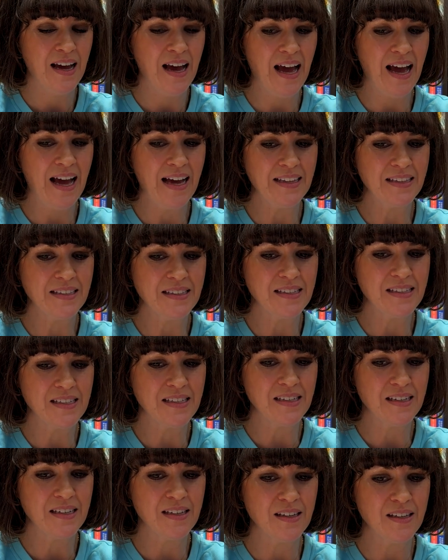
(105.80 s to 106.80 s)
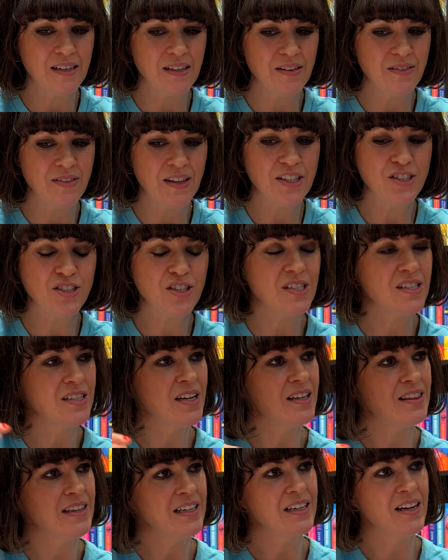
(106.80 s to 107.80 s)
And there's just
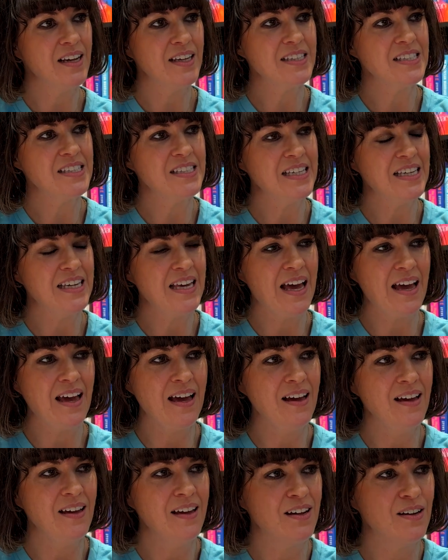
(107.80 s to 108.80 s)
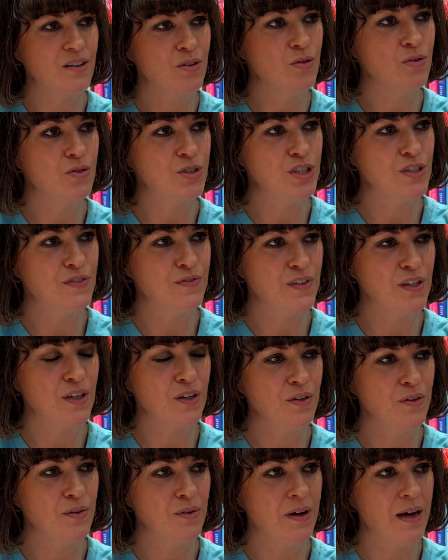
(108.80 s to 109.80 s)
nothing like sea air and a gorgeous
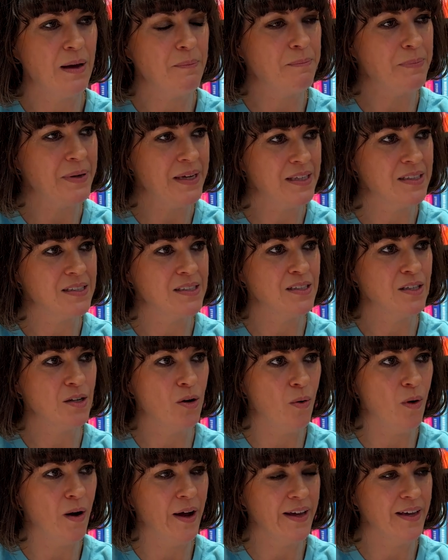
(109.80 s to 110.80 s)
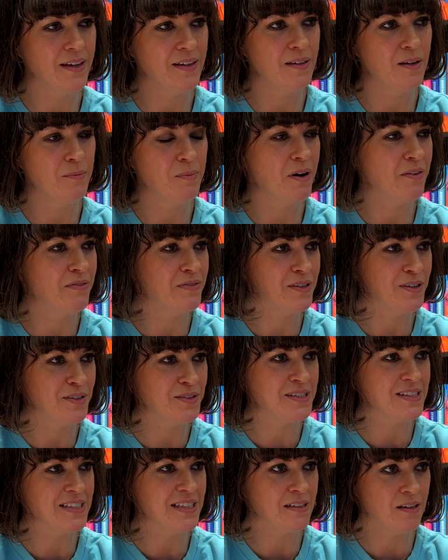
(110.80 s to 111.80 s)
view and peace and quiet, apart from the
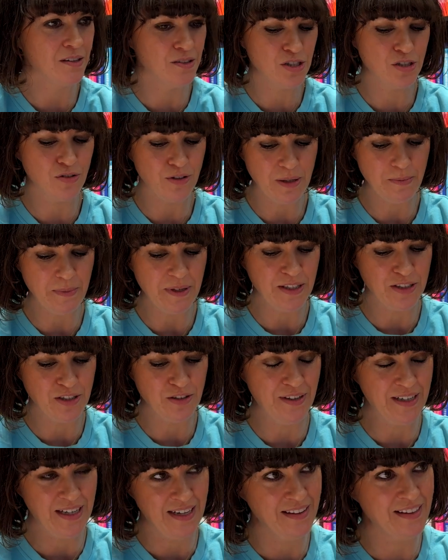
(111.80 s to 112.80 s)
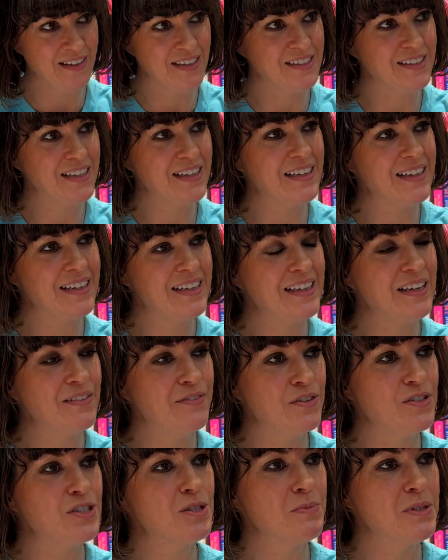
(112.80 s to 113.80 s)
odd seagull screaming in your ear, that is going to
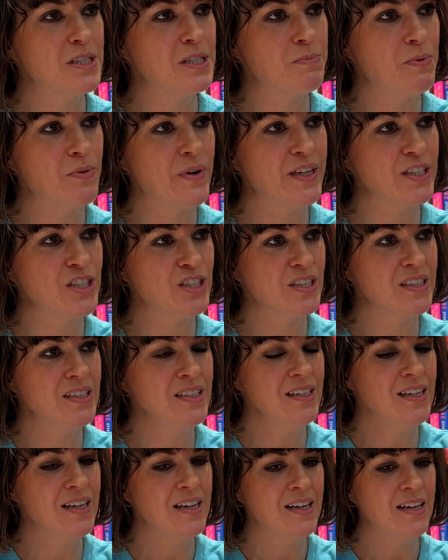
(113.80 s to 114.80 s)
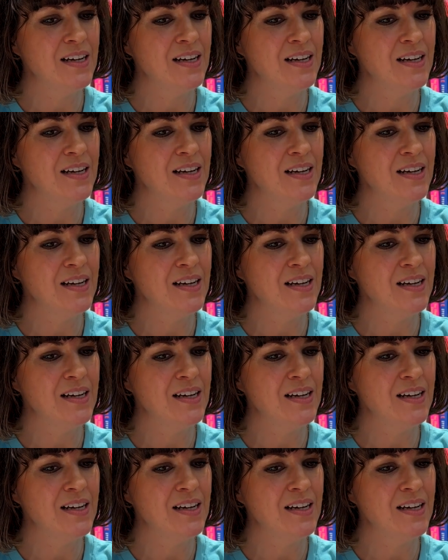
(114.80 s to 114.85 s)
give you some inspiration.